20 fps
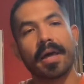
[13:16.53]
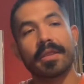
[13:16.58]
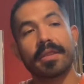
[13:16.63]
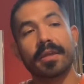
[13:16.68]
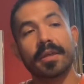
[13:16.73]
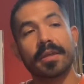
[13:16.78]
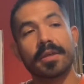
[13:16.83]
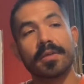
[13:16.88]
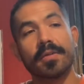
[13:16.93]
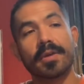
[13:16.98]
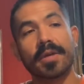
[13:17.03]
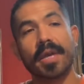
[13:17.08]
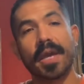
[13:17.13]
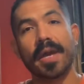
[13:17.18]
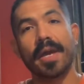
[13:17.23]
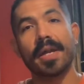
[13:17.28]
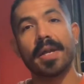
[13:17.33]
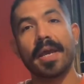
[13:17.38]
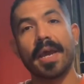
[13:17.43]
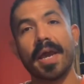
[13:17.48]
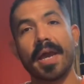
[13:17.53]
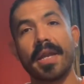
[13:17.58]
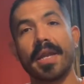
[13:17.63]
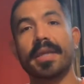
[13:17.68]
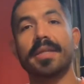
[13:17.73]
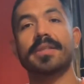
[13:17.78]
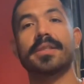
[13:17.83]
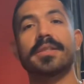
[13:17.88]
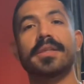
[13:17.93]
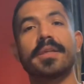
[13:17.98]
Thank you again, and
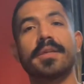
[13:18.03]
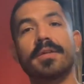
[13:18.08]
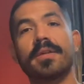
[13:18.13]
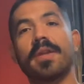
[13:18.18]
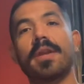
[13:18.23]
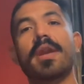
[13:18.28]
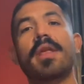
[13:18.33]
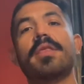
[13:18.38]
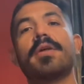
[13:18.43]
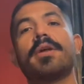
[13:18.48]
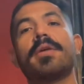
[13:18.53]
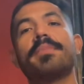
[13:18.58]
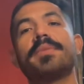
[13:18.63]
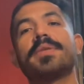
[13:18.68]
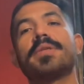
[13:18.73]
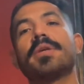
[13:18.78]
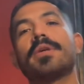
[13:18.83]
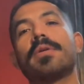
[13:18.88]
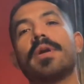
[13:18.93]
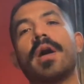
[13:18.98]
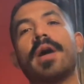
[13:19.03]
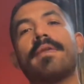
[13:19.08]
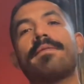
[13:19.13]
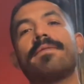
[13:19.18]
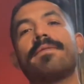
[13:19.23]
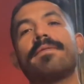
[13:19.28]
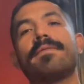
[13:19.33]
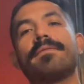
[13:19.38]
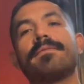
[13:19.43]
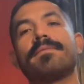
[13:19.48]
I'll see you in another episode
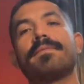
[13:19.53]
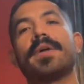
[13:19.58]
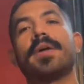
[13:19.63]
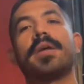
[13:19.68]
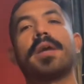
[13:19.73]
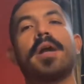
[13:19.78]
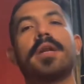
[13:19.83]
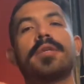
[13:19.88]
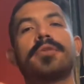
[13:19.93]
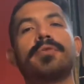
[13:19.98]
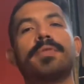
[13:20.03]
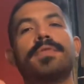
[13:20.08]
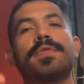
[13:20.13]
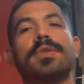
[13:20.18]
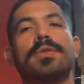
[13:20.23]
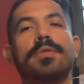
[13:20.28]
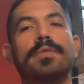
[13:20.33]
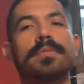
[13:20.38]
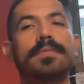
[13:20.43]
of An Honest Review.